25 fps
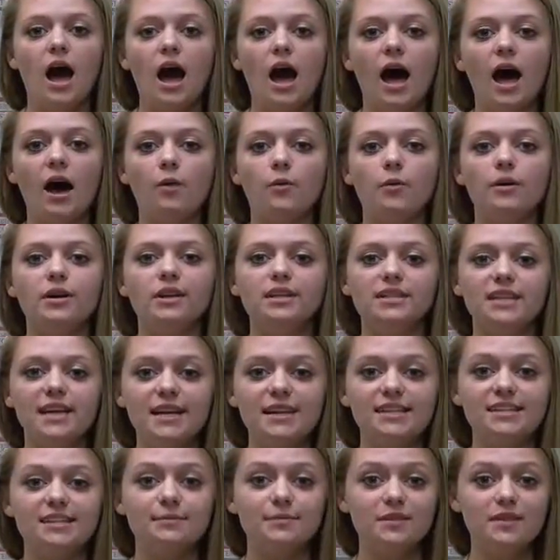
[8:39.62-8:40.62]
I want to take
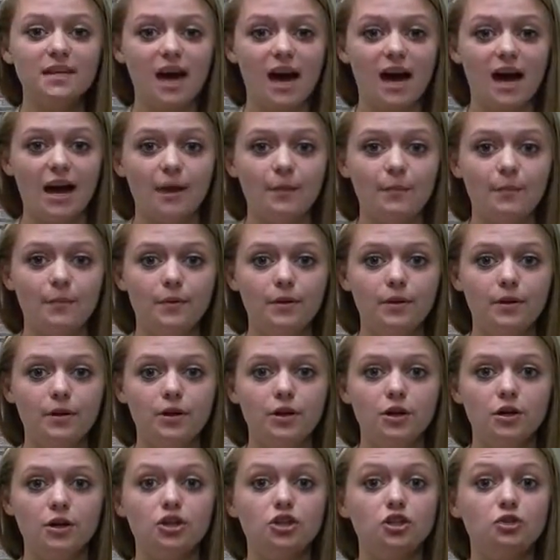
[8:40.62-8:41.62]
some time
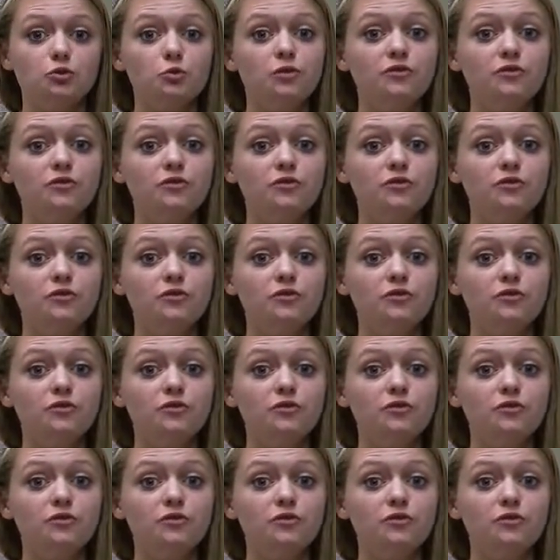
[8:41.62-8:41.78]
to